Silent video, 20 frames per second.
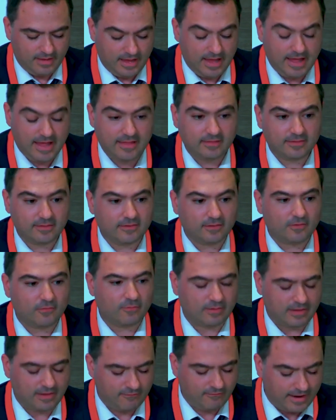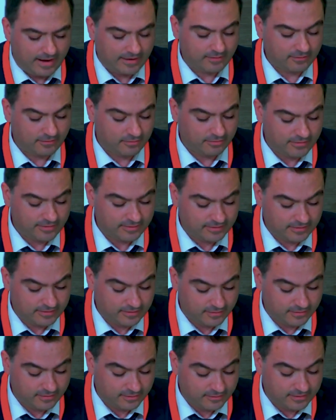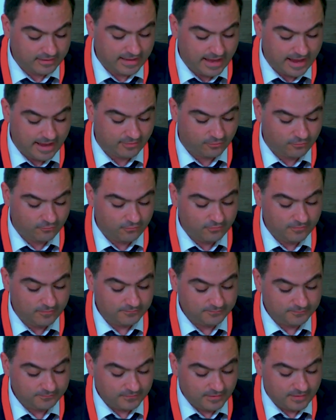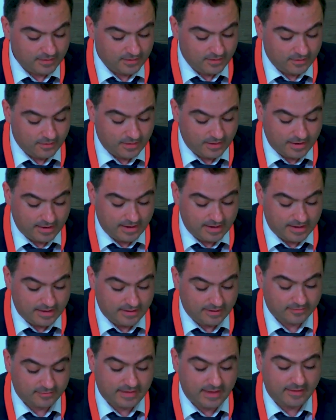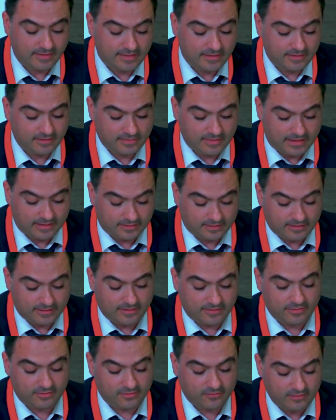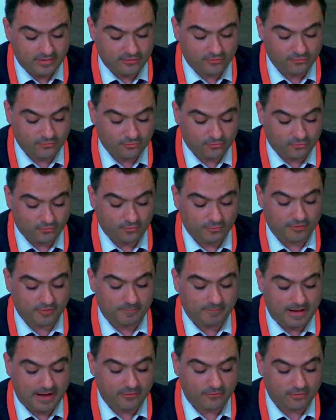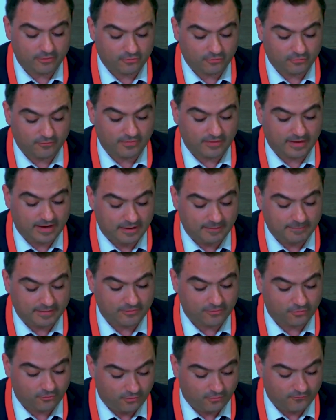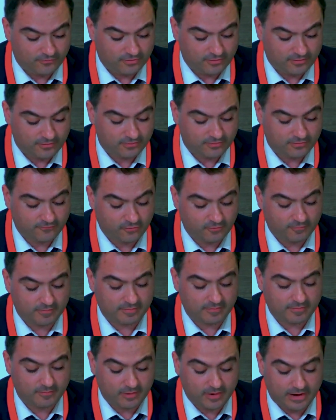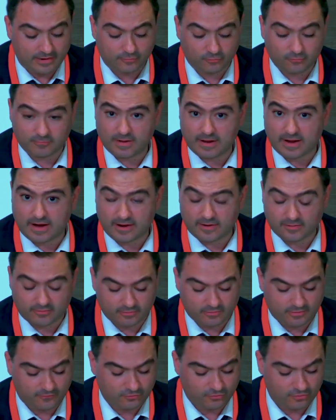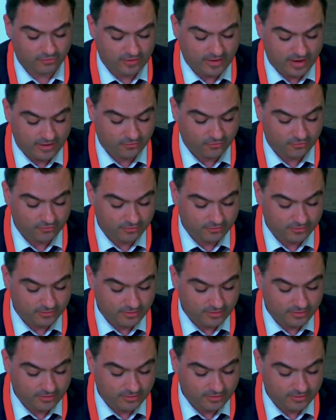And we have Article 33A2 stating that restrictions on the powers of the company's officers from the memorandum and articles of association